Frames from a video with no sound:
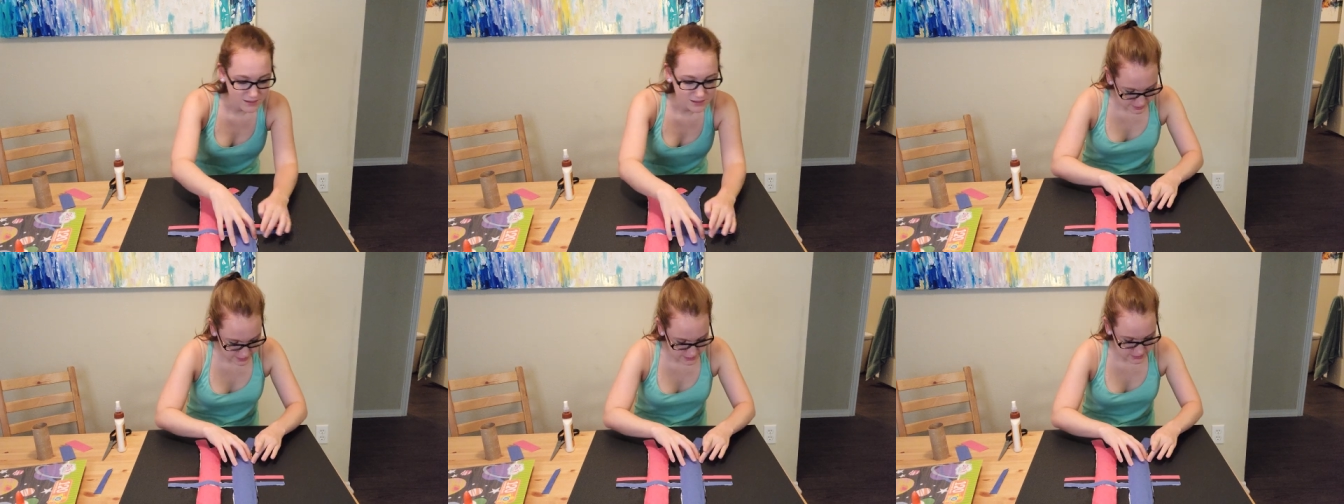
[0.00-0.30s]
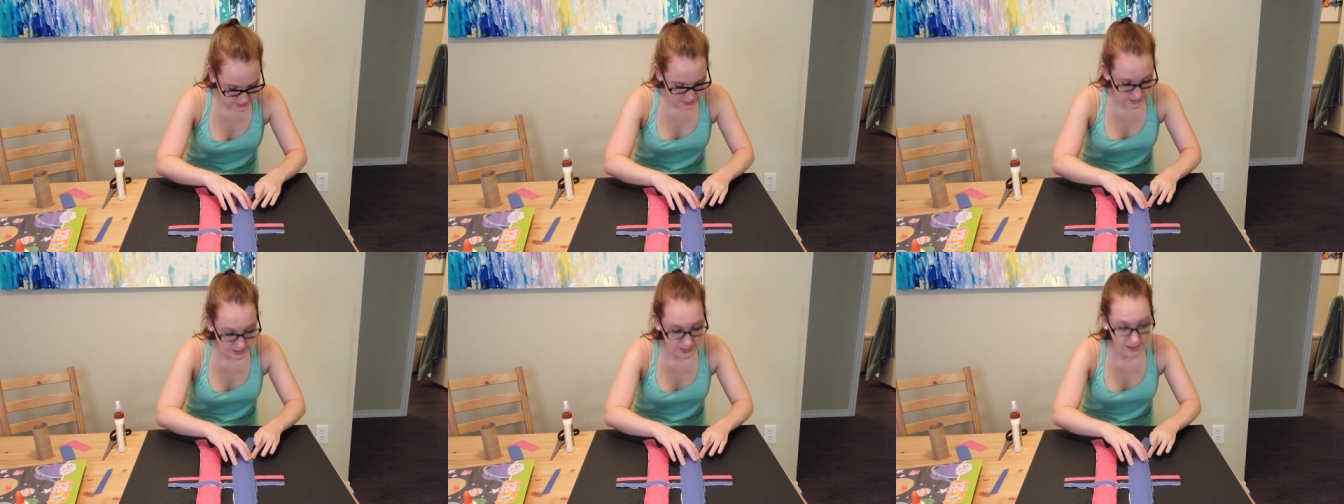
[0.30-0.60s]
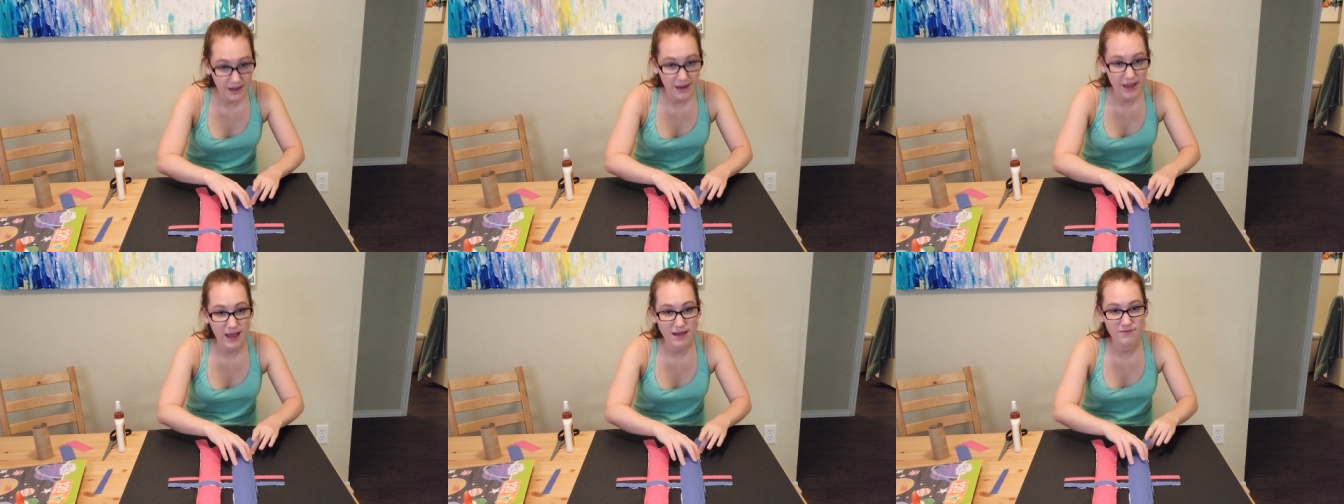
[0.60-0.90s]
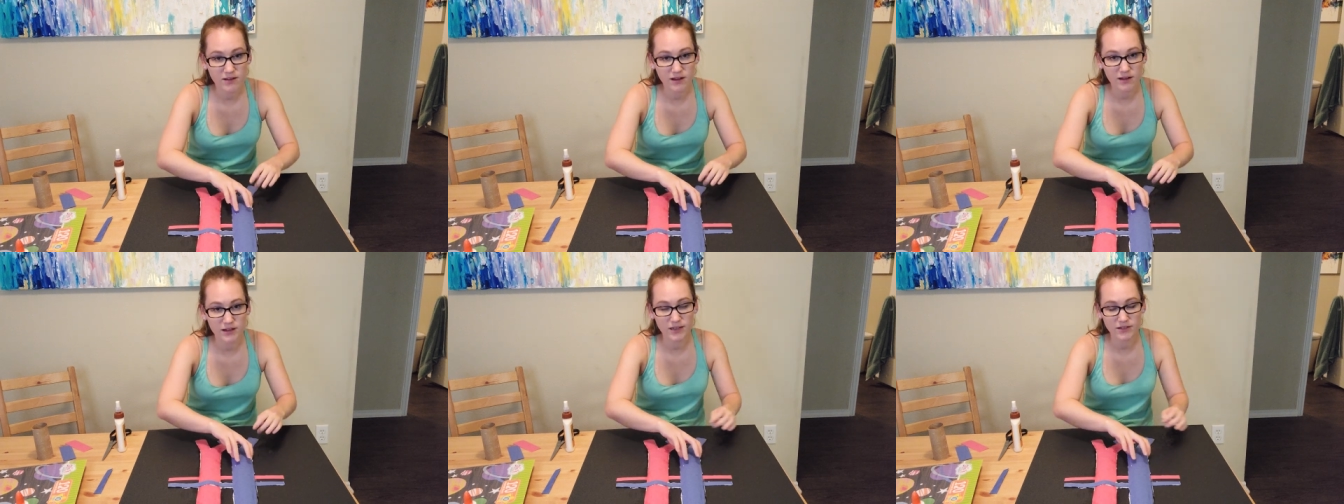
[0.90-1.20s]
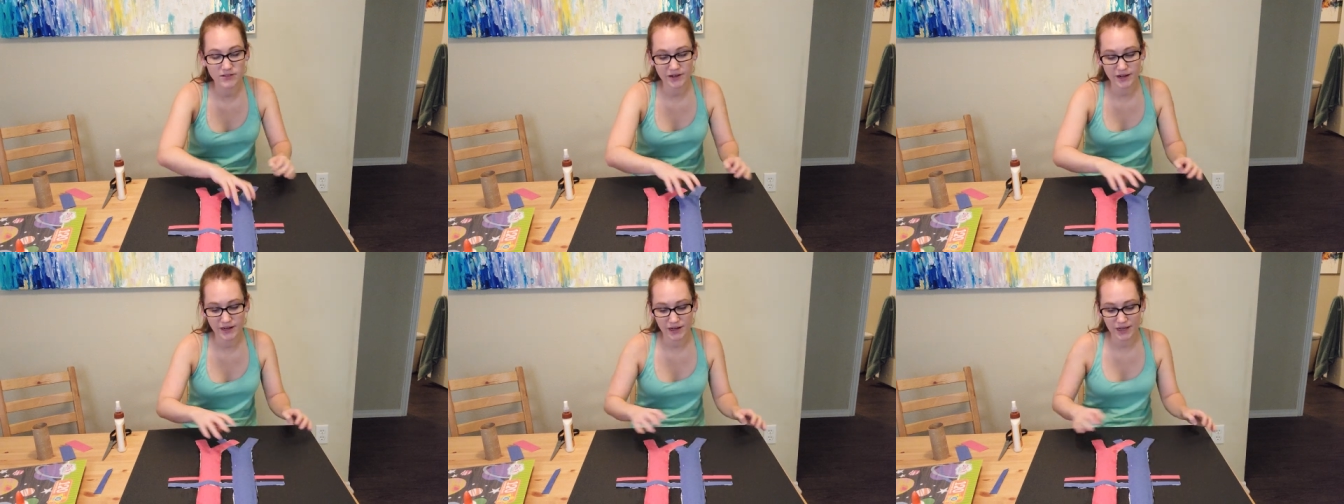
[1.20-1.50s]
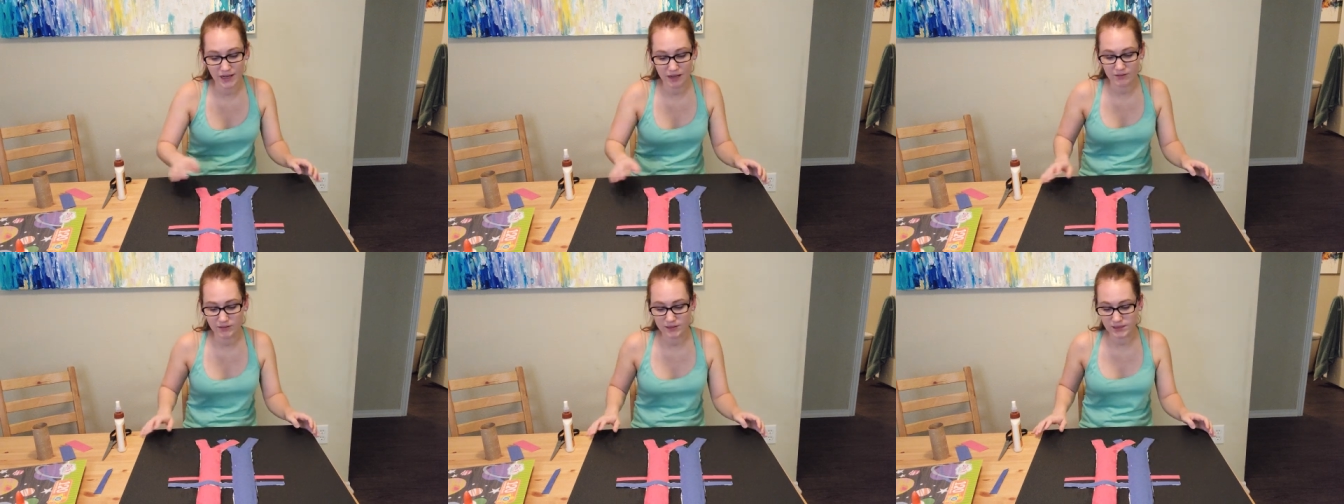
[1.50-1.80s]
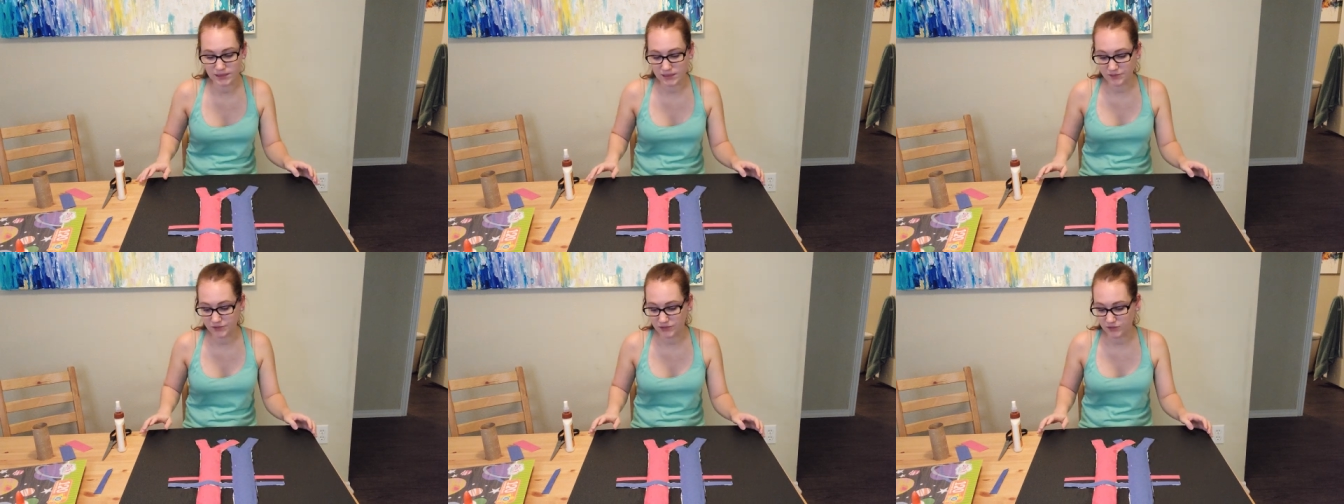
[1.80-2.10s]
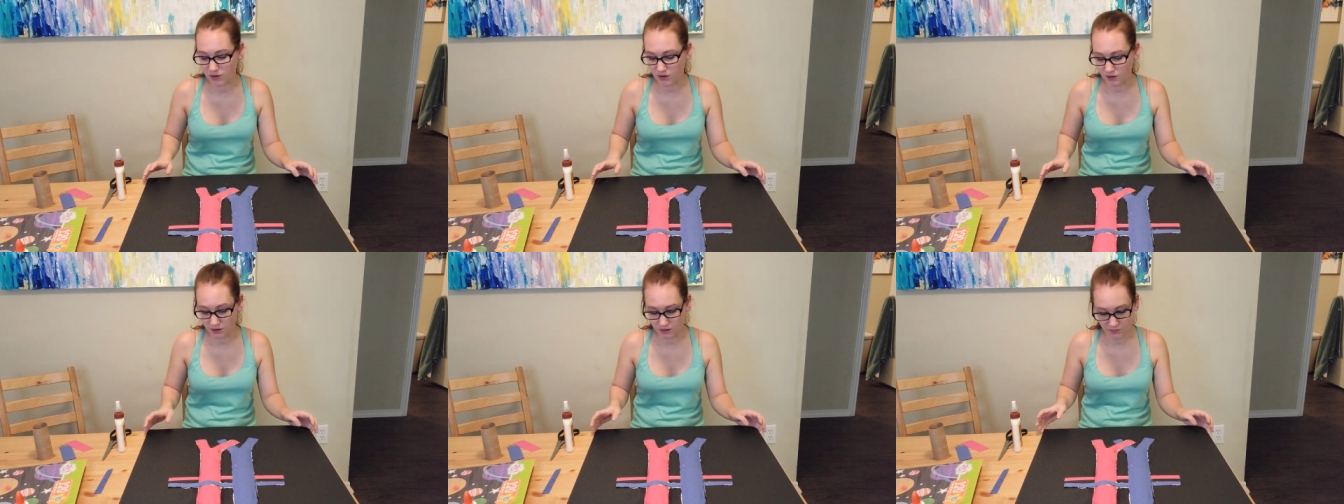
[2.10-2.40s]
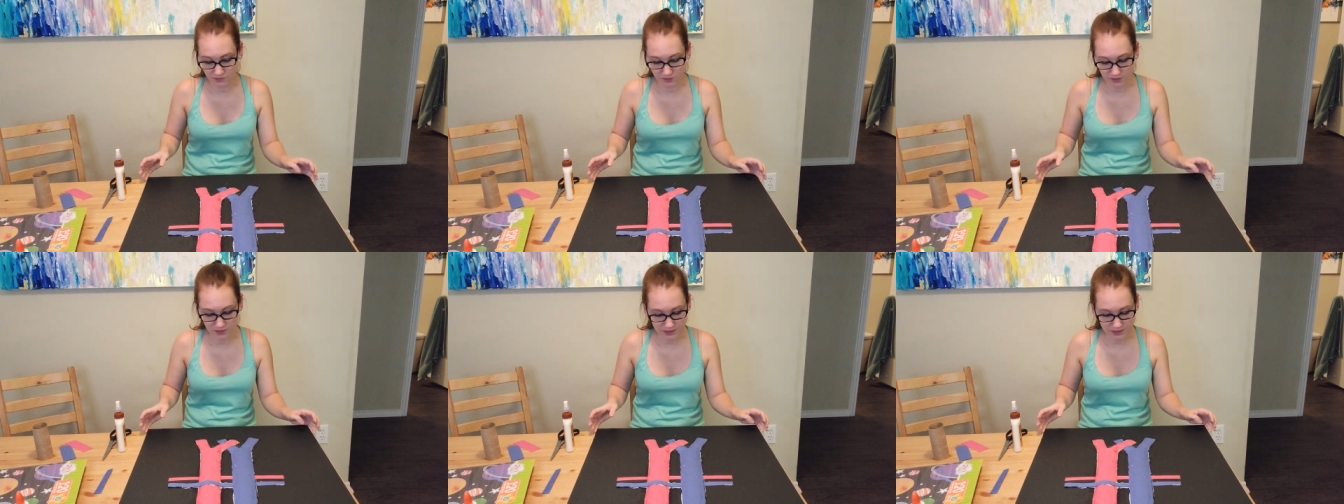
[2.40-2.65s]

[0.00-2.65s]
This that I have on here right now isn't even all of it.